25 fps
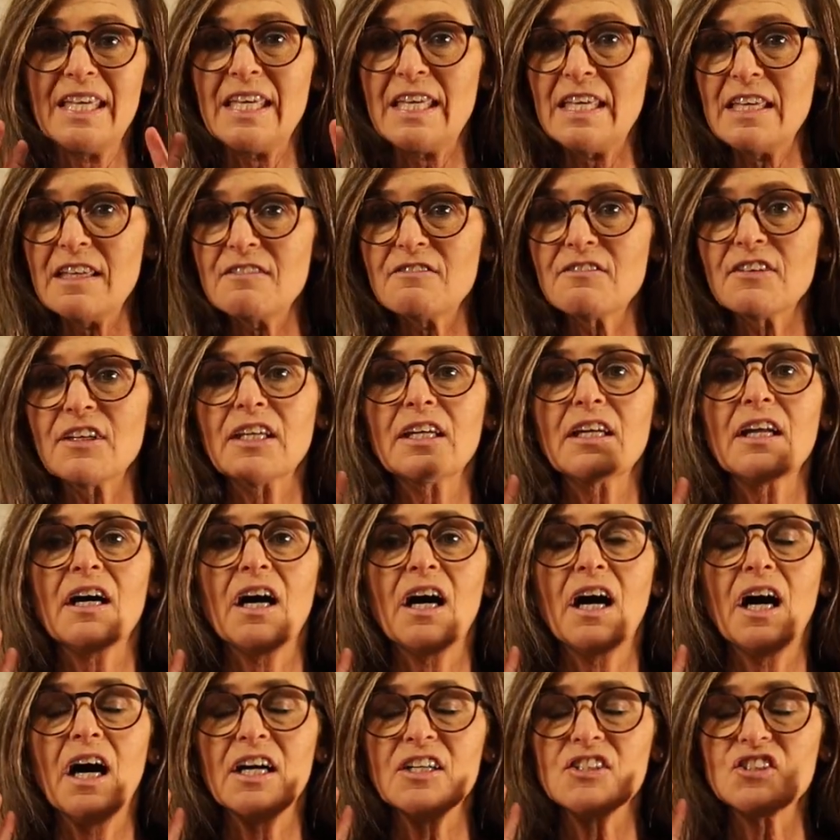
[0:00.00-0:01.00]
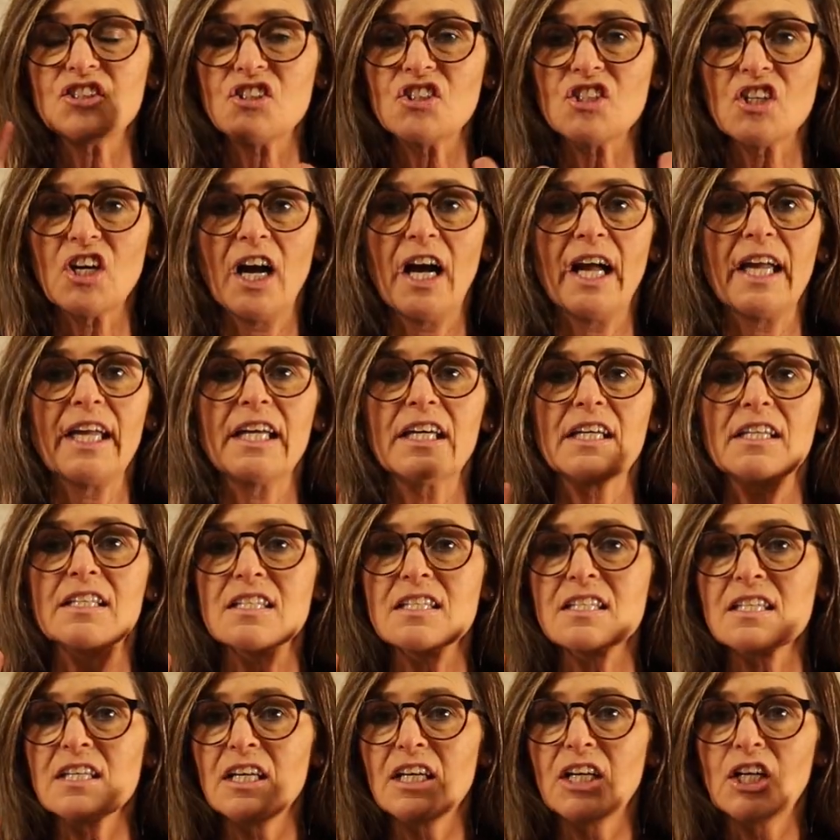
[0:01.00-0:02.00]
Even a
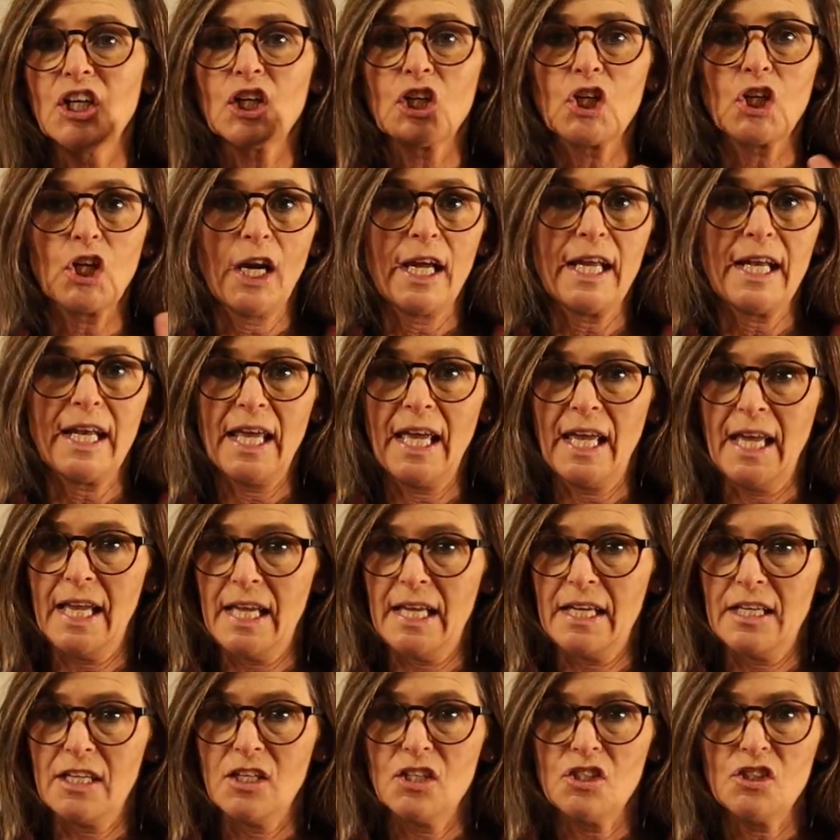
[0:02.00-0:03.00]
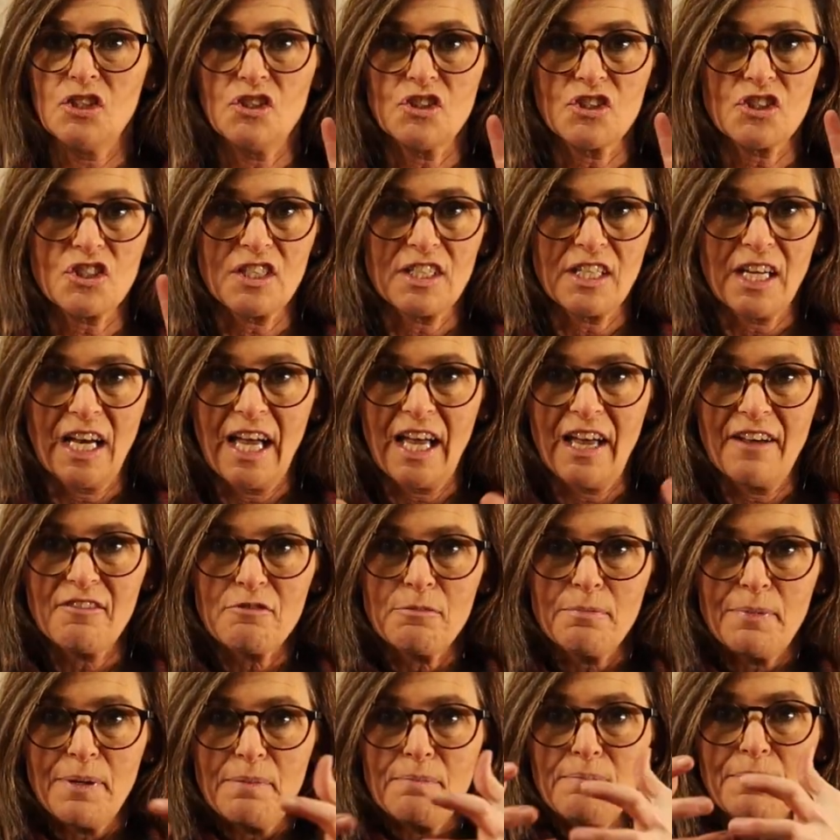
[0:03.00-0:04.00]
giant Great Dane, you should not
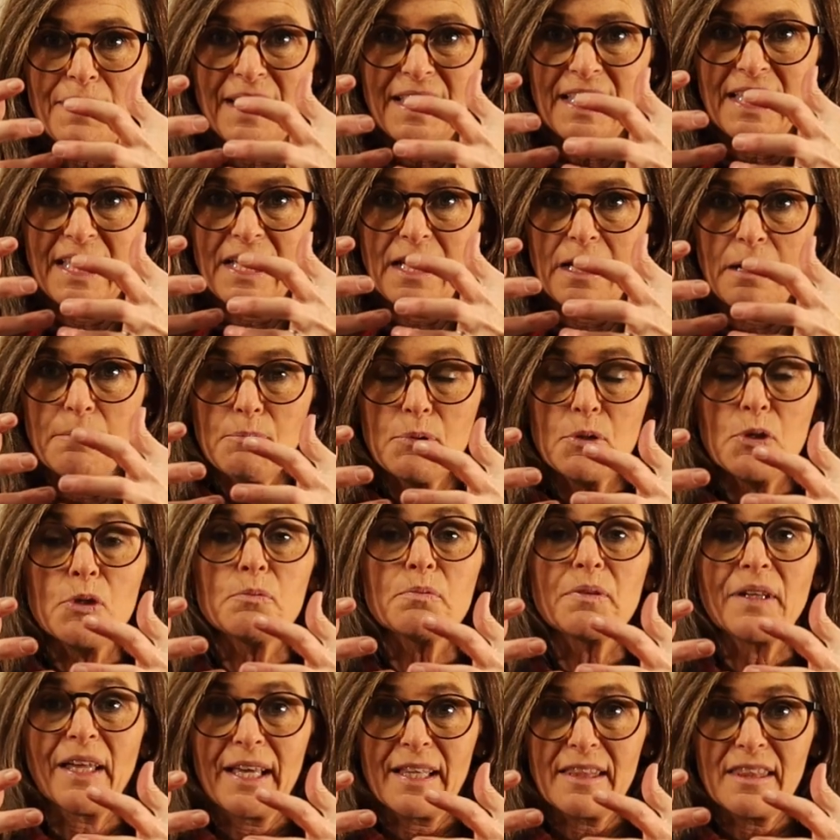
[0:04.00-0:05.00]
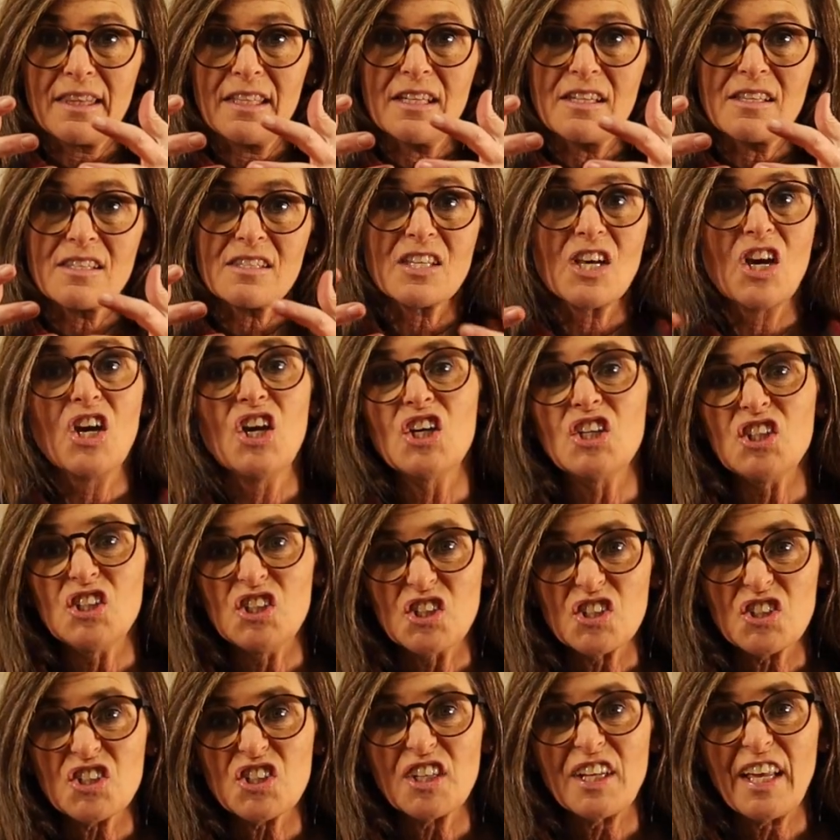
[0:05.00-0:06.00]
have to be picking up poop like this.
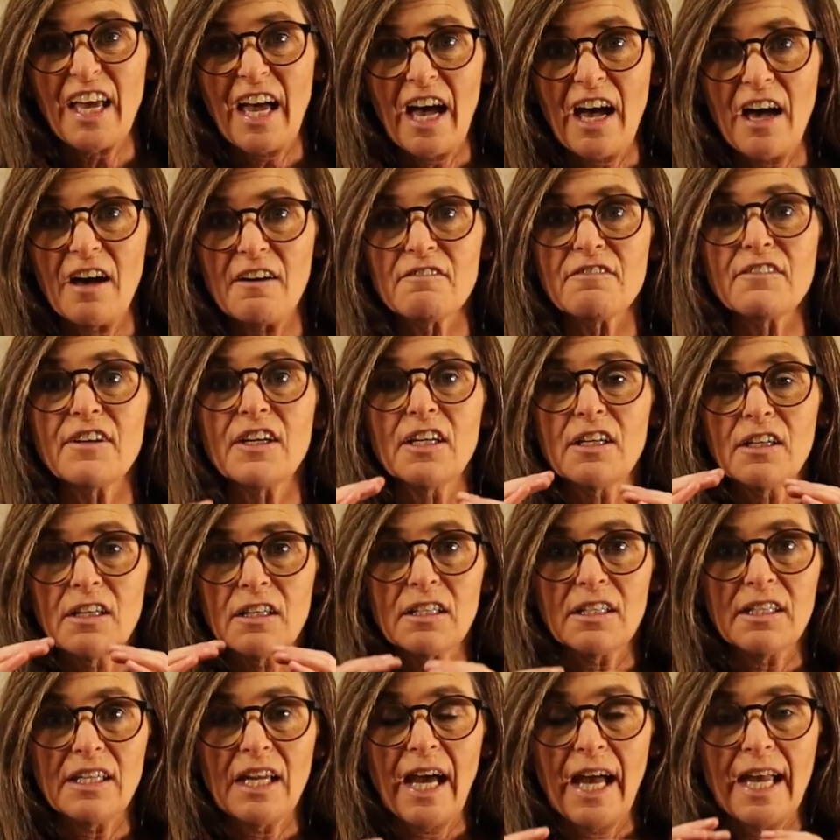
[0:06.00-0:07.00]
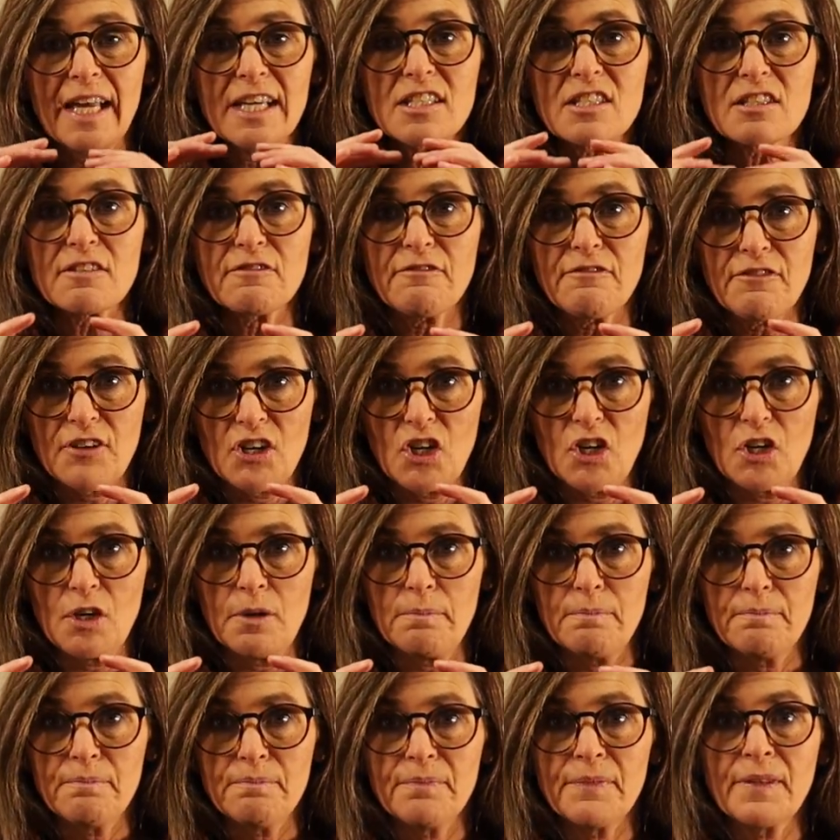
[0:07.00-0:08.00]
You should have nice,
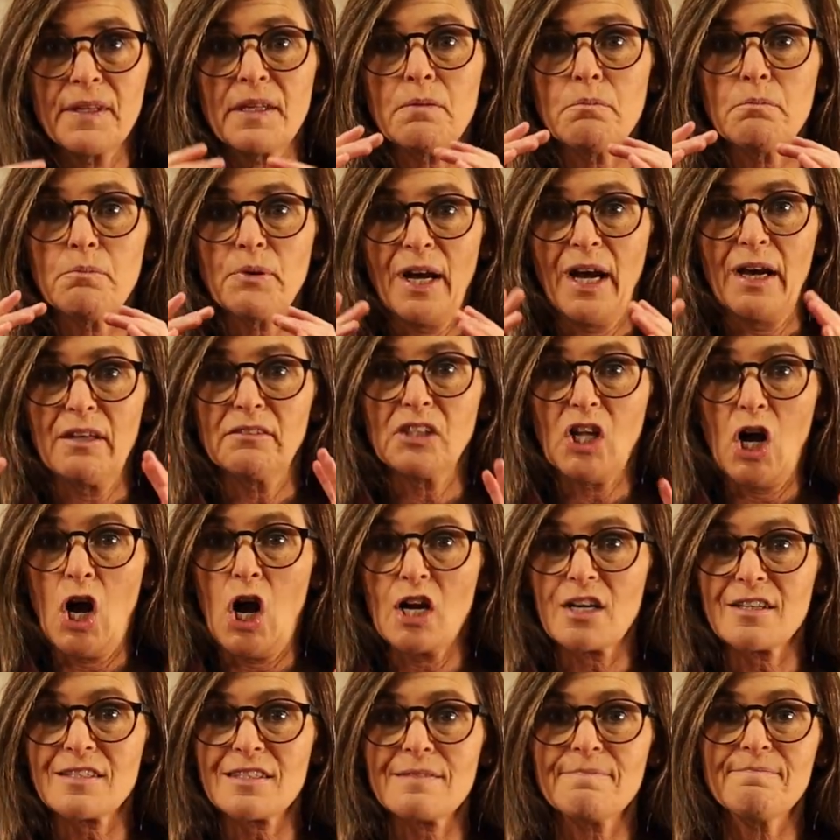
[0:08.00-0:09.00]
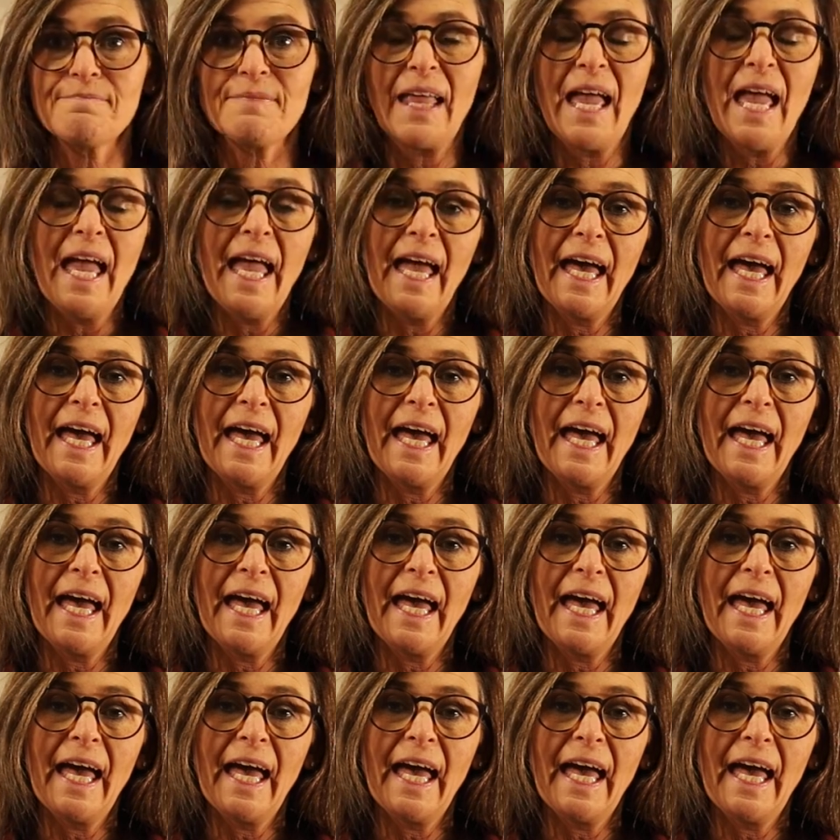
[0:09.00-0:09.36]
firm brown logs.